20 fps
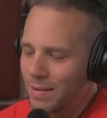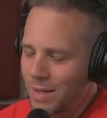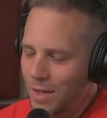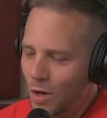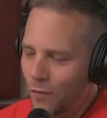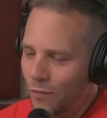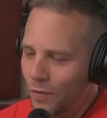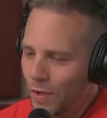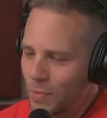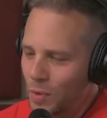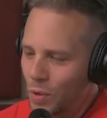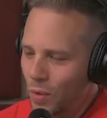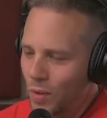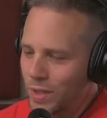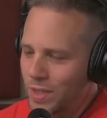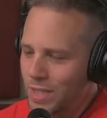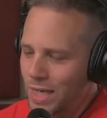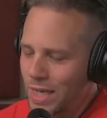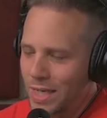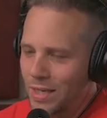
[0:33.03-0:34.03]
You know, Flip
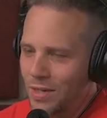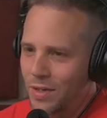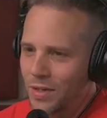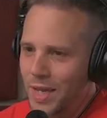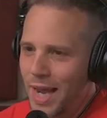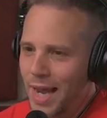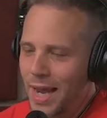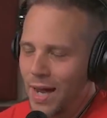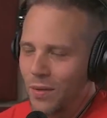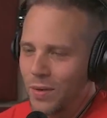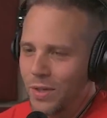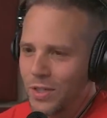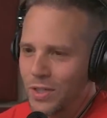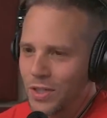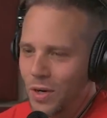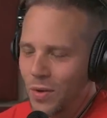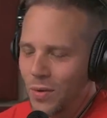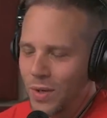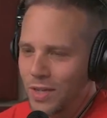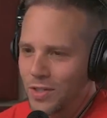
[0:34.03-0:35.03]
Gordon's a heel now, and
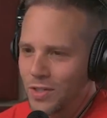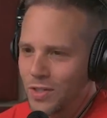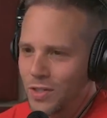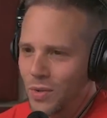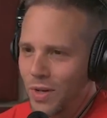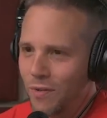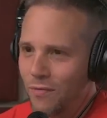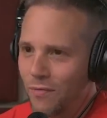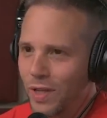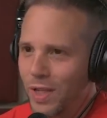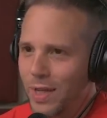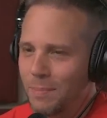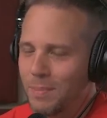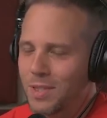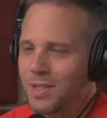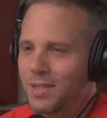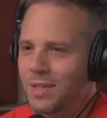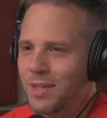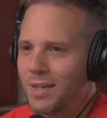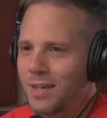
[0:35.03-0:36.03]
so he doesn't do any flips.